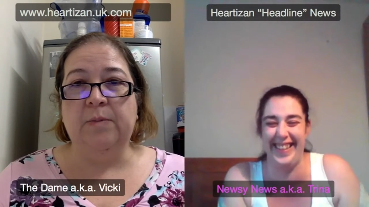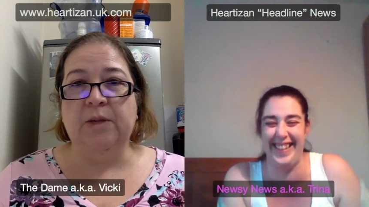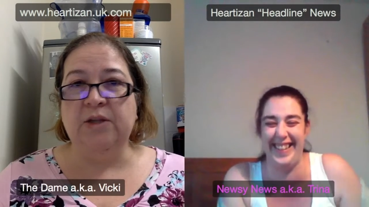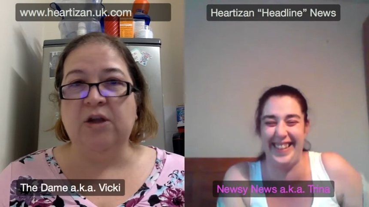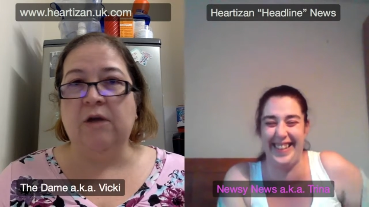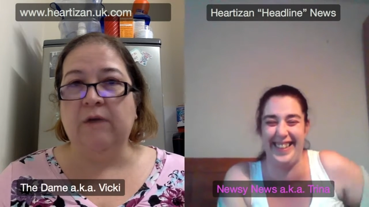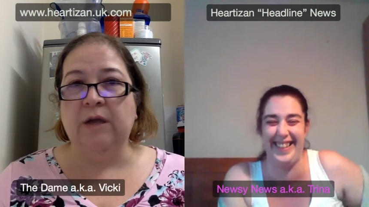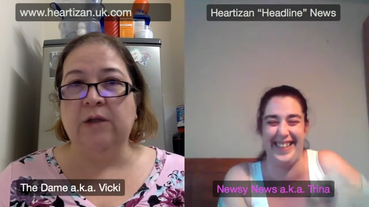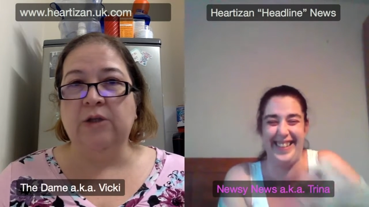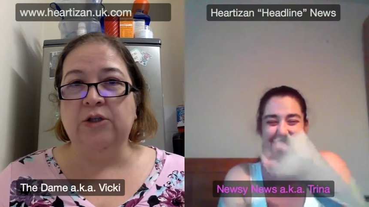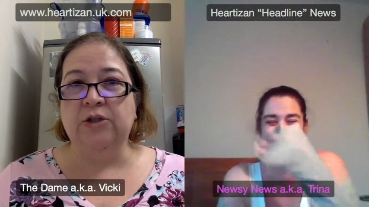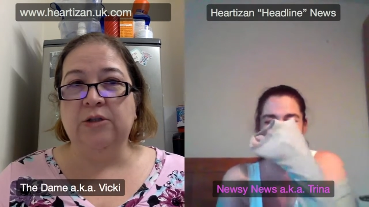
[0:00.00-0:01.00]
Speaker 1: but it's
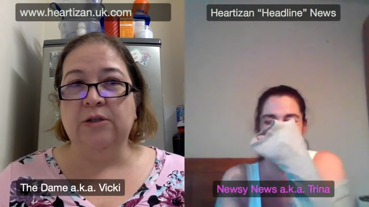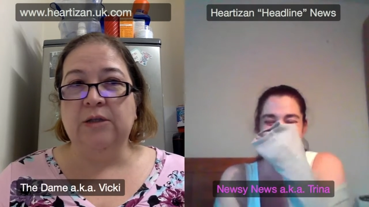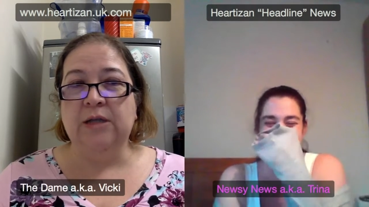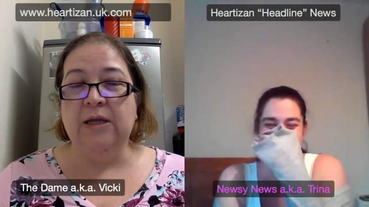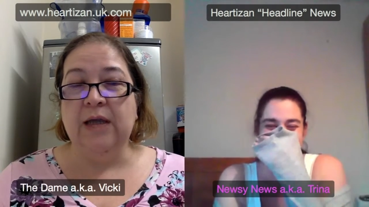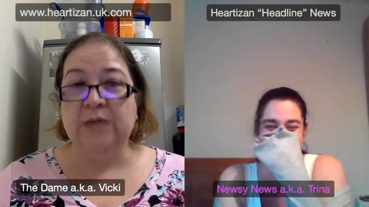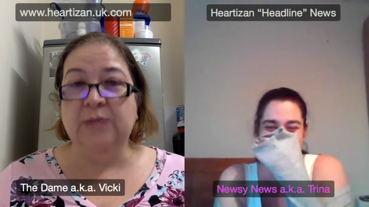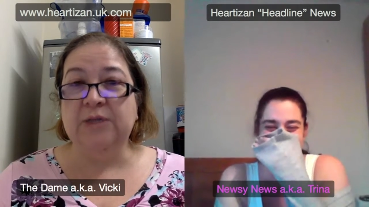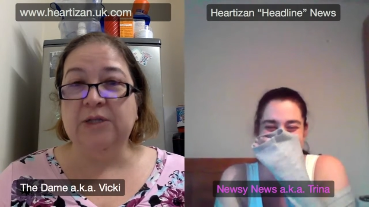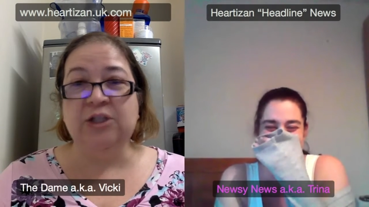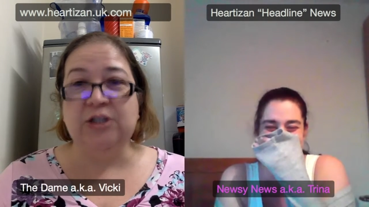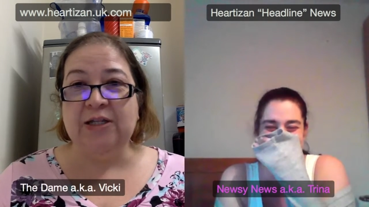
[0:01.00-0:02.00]
orange. Yes, but
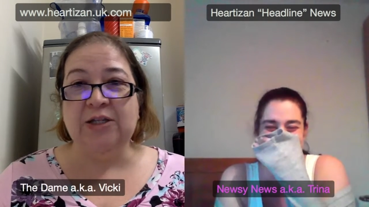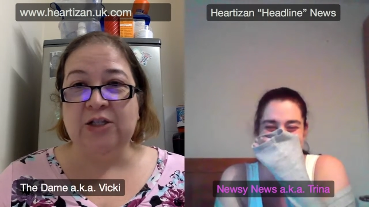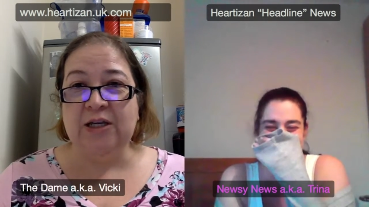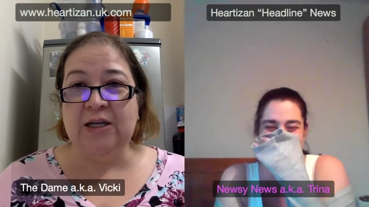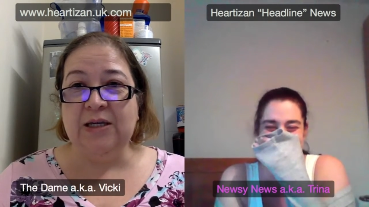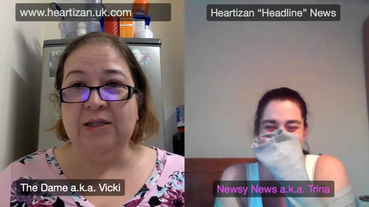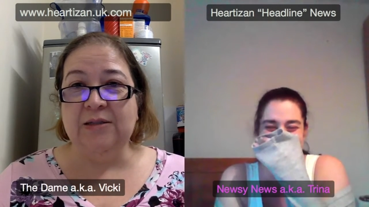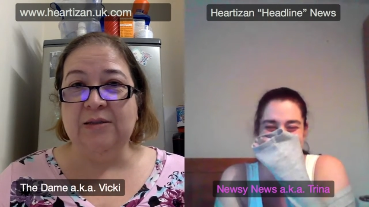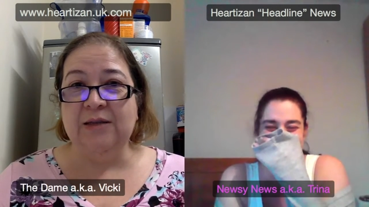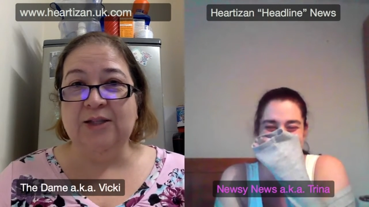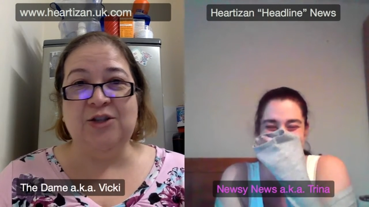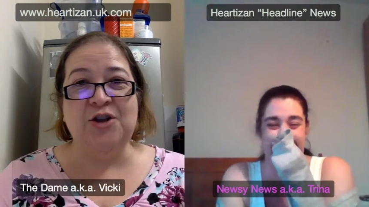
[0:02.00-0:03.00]
it's cheddar cheese.
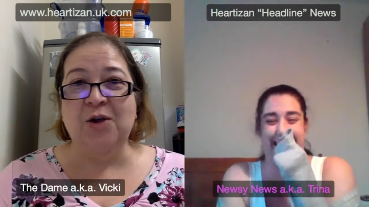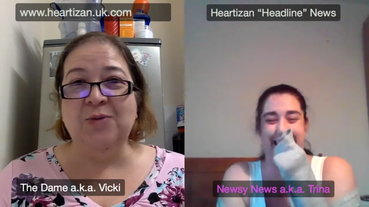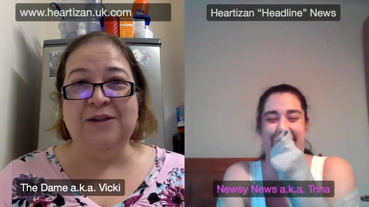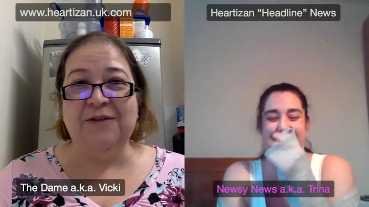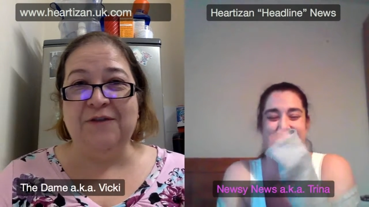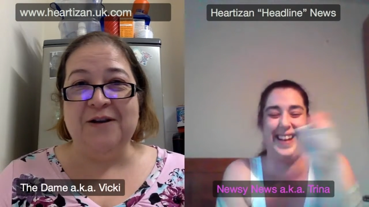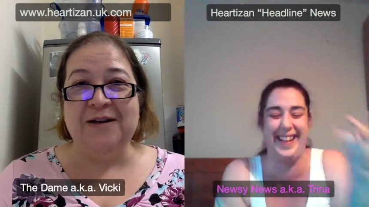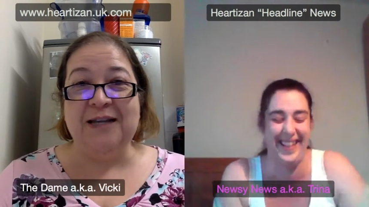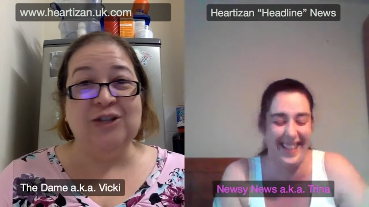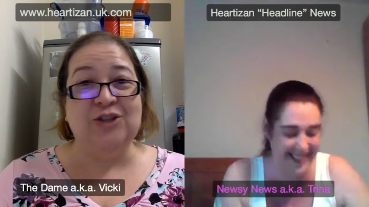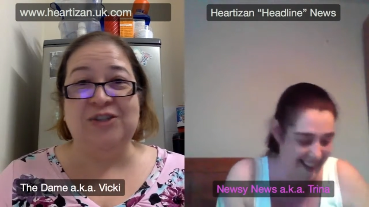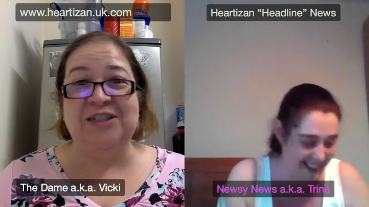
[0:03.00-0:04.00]
It's no different.
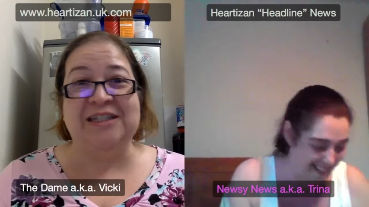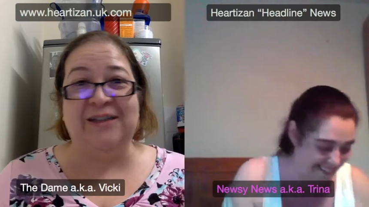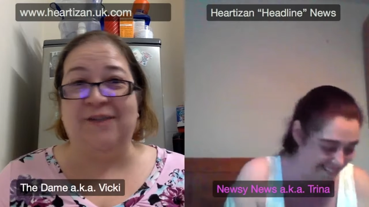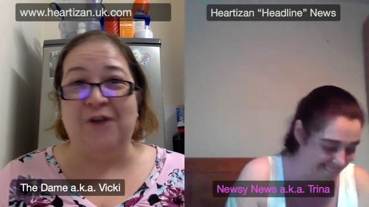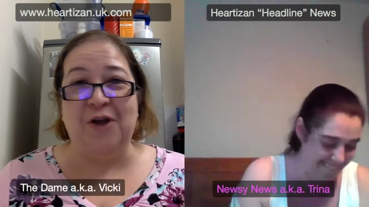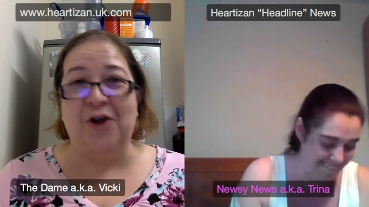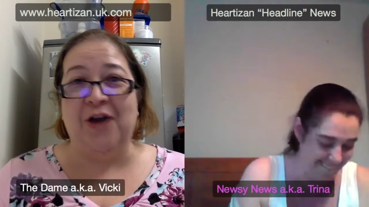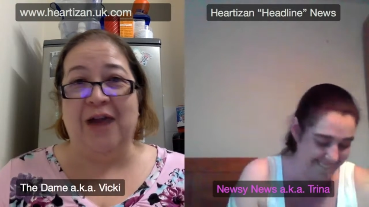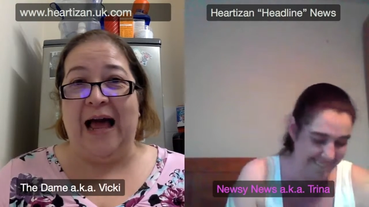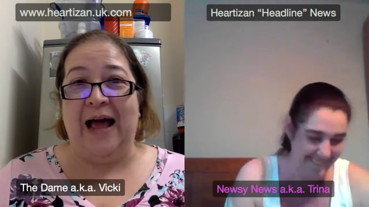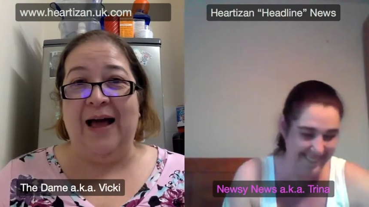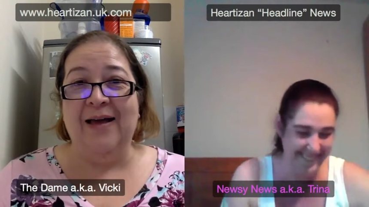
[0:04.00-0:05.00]
It's just a different
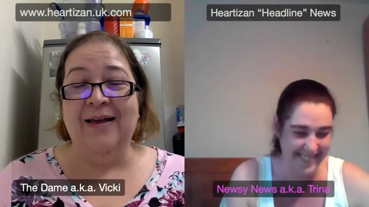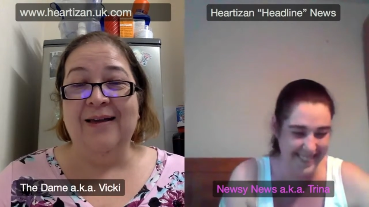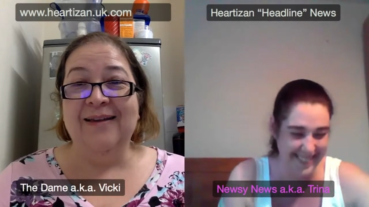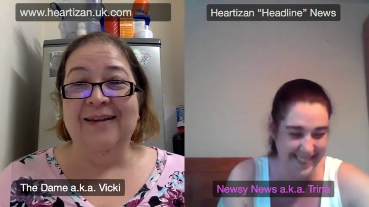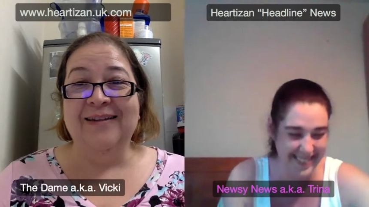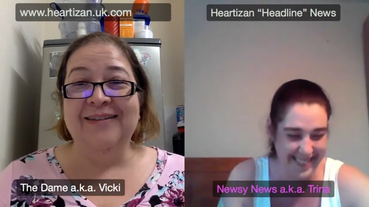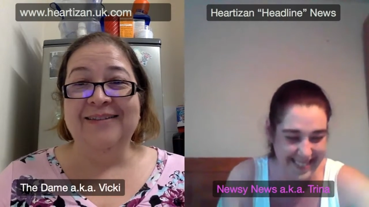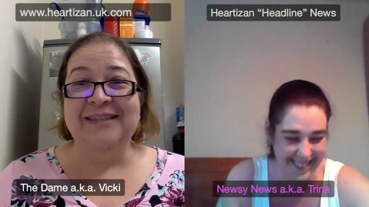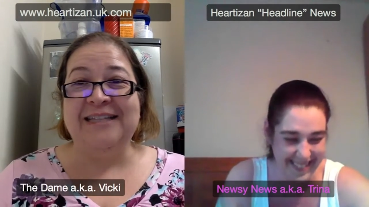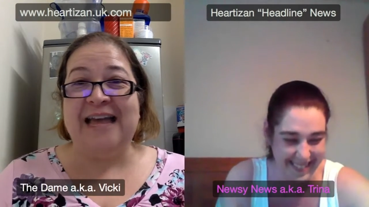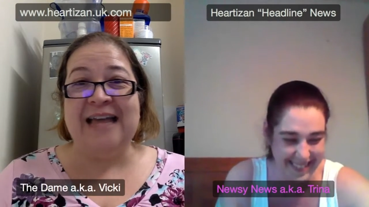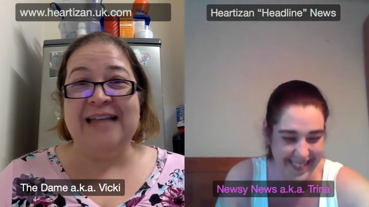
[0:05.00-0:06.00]
colour. The
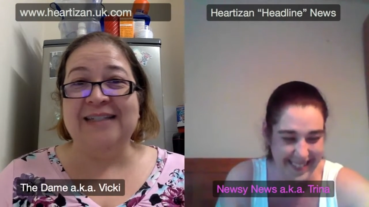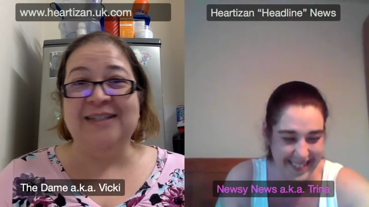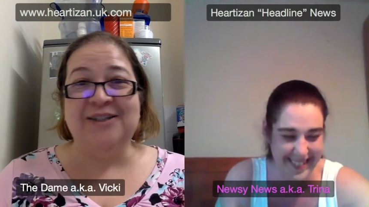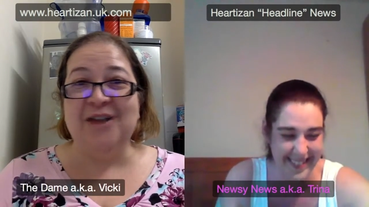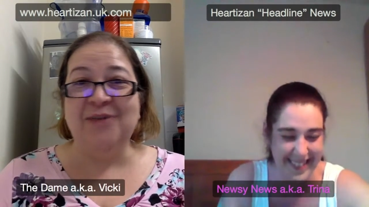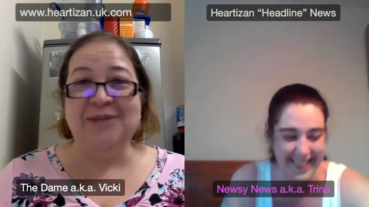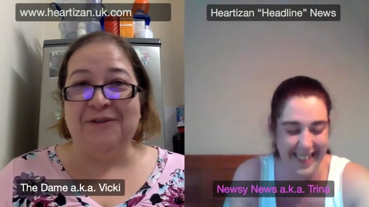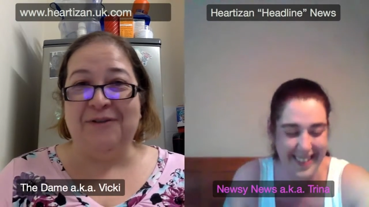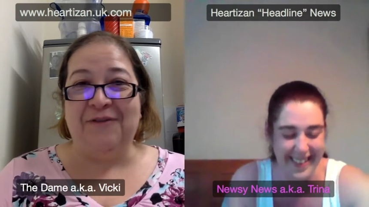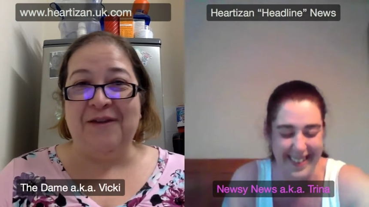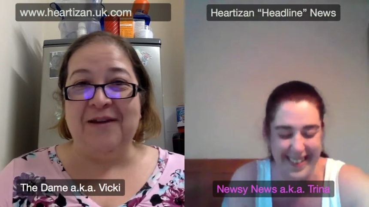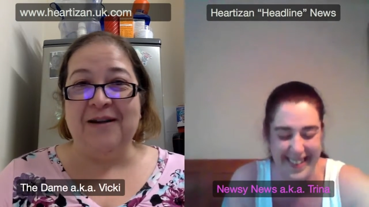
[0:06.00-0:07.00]
taste is no
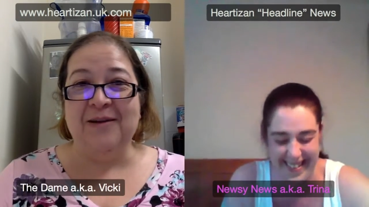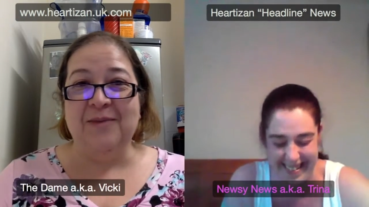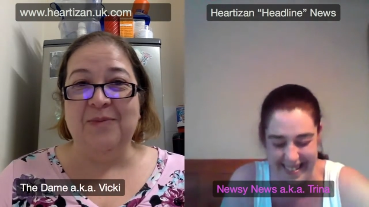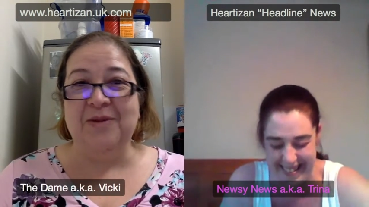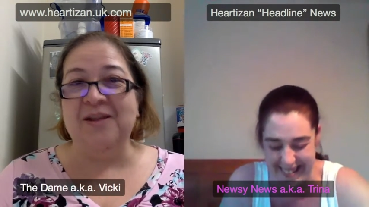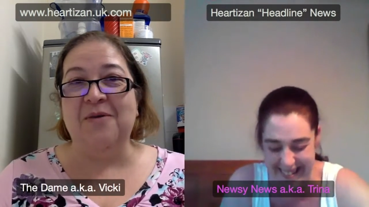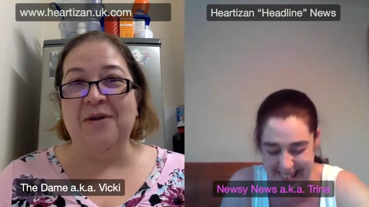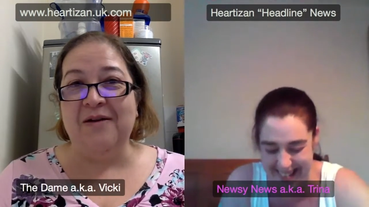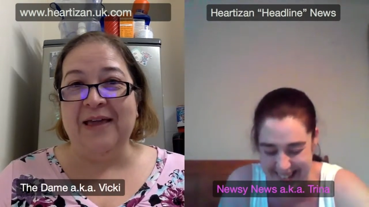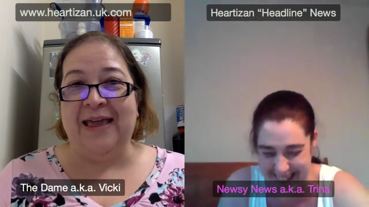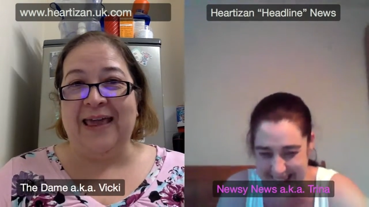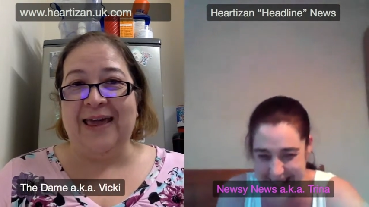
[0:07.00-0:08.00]
different but I don't
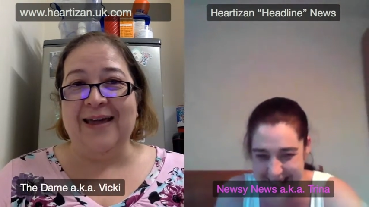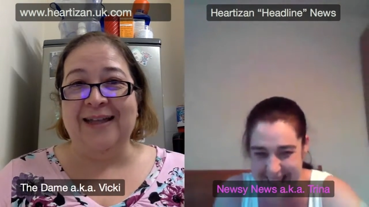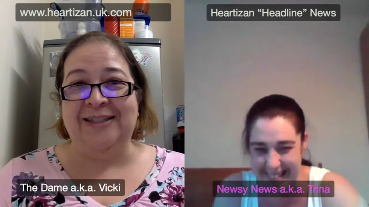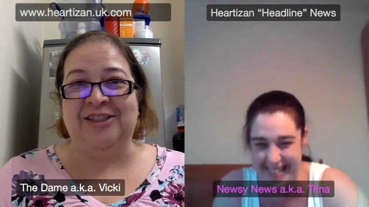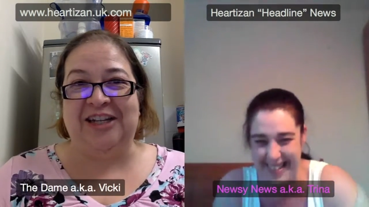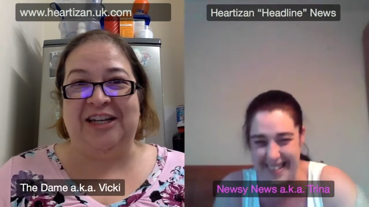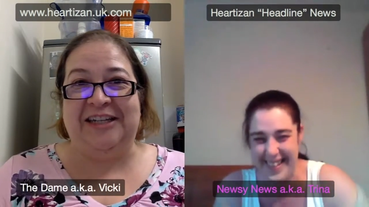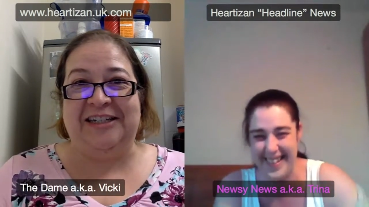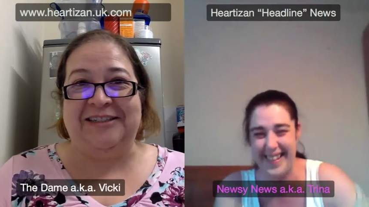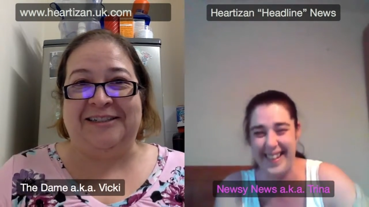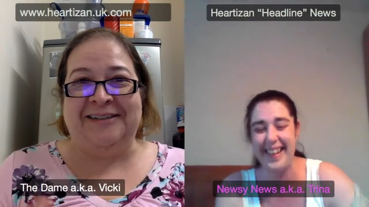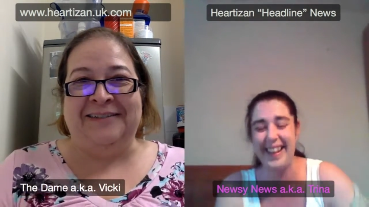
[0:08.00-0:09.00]
like it. It's
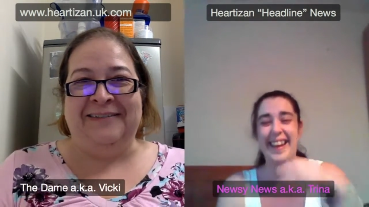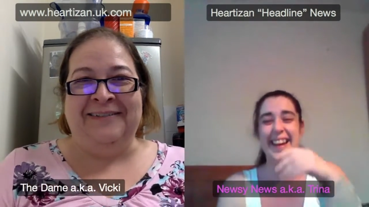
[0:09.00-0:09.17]
cheese.